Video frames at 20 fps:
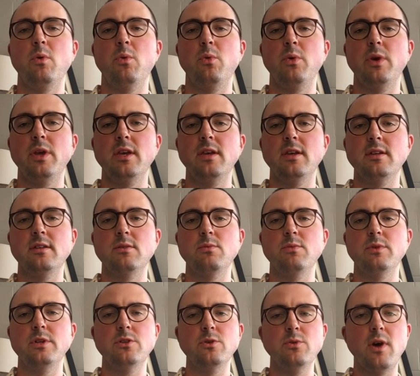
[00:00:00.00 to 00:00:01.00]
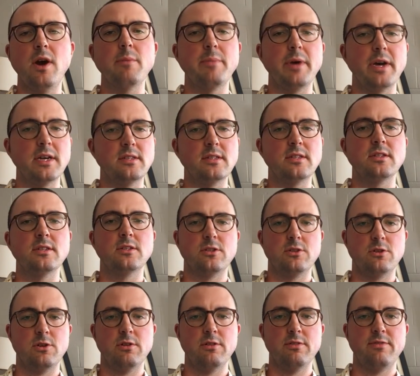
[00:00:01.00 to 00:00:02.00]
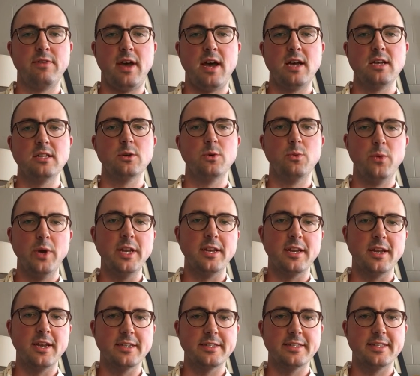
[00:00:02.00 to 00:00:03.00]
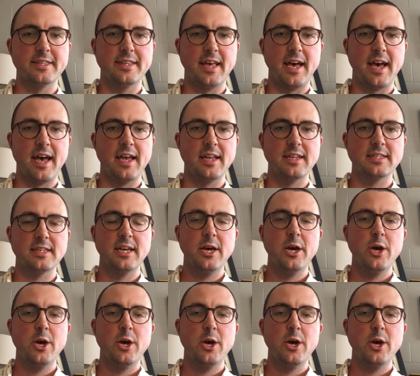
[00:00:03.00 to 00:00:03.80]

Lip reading: we do our best to serve as a witness that